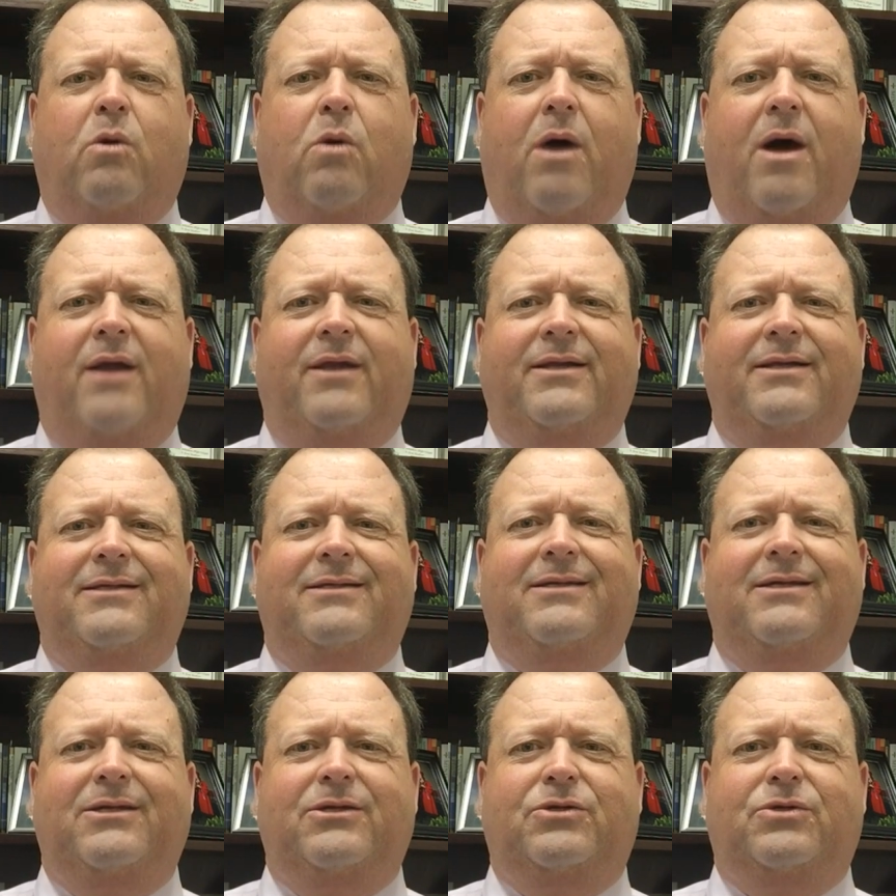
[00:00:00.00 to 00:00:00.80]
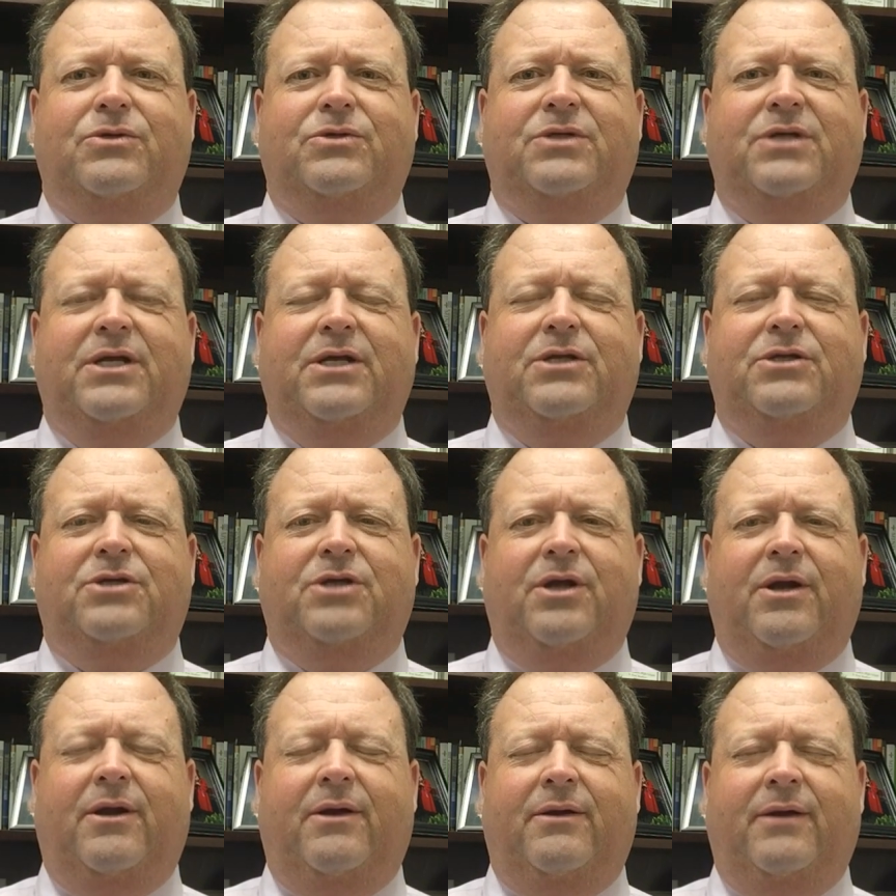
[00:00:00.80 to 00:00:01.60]
quality teachers each
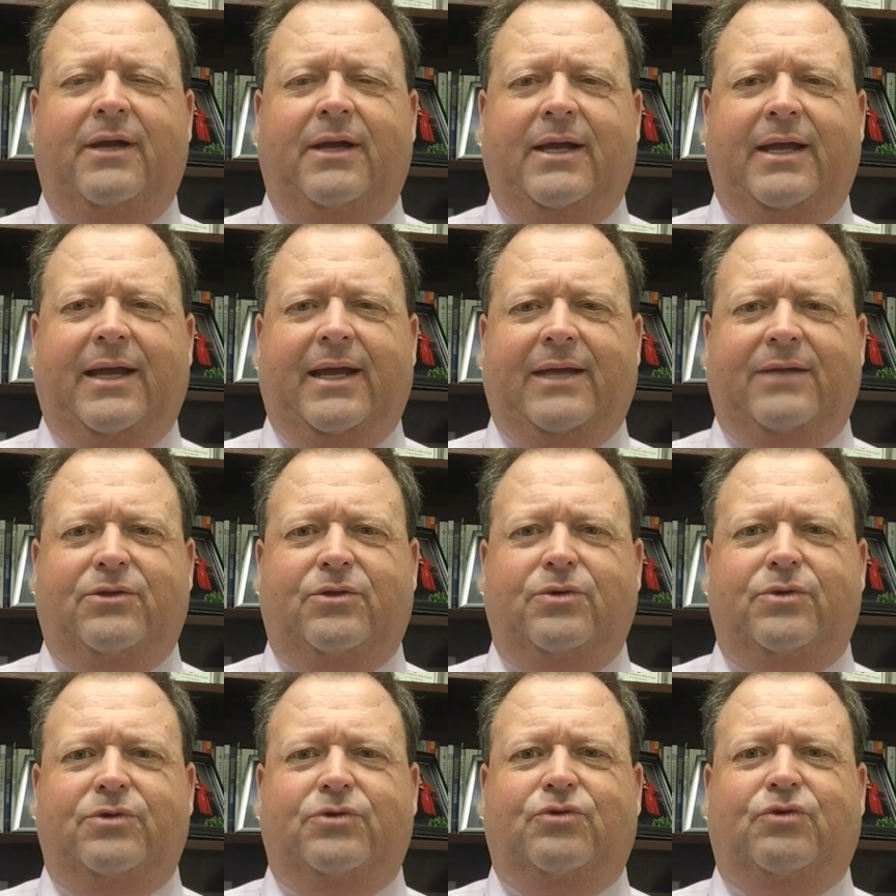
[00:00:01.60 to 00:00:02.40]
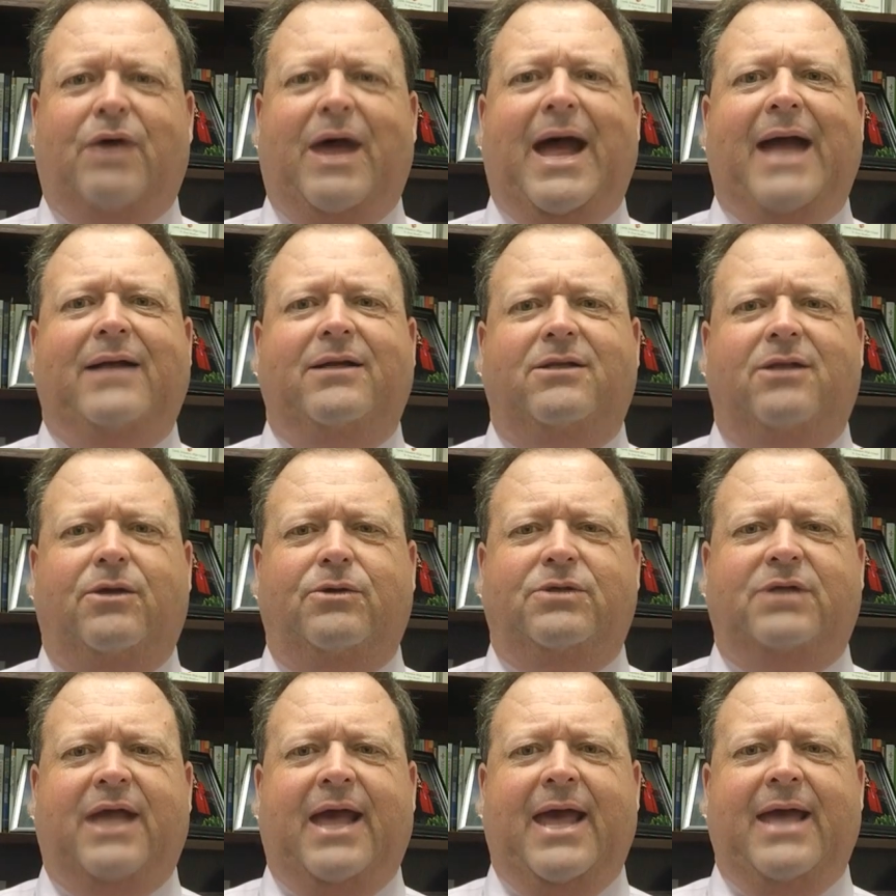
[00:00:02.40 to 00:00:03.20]
year and to attract
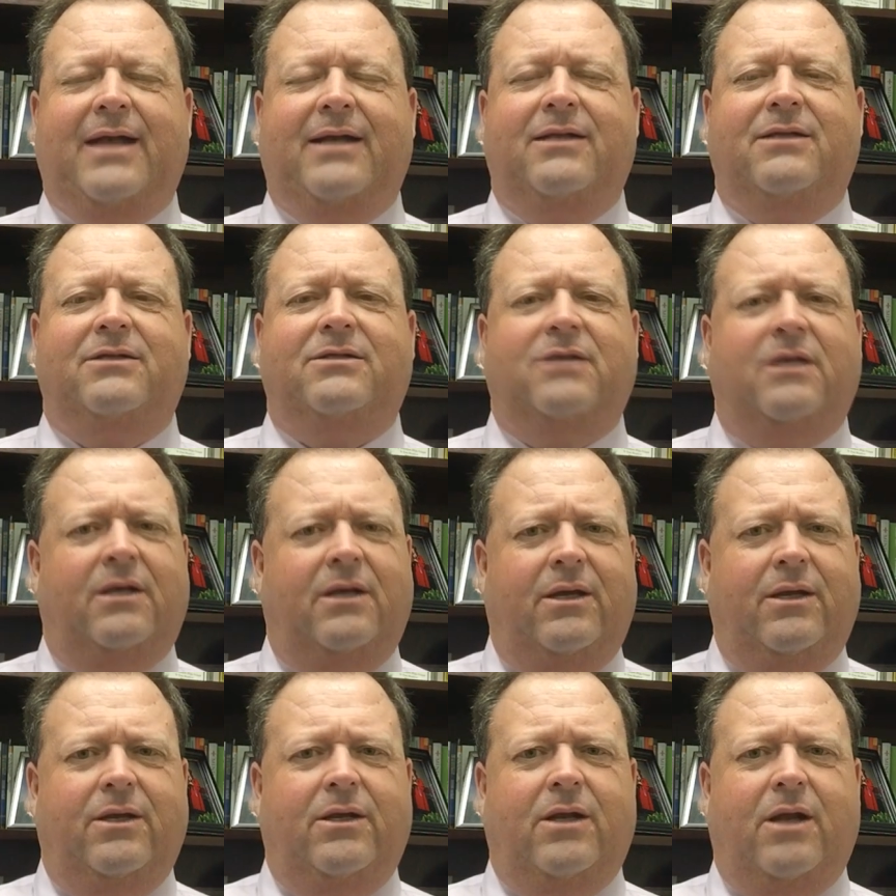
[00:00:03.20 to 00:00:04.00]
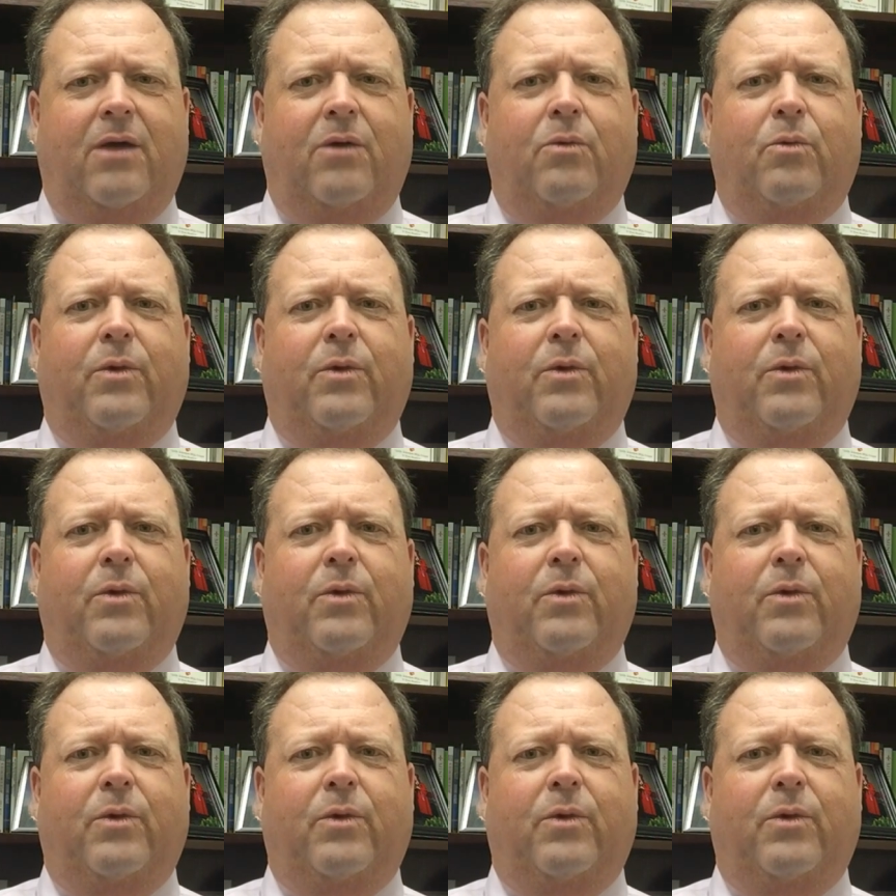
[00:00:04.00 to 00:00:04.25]
those candidates you know,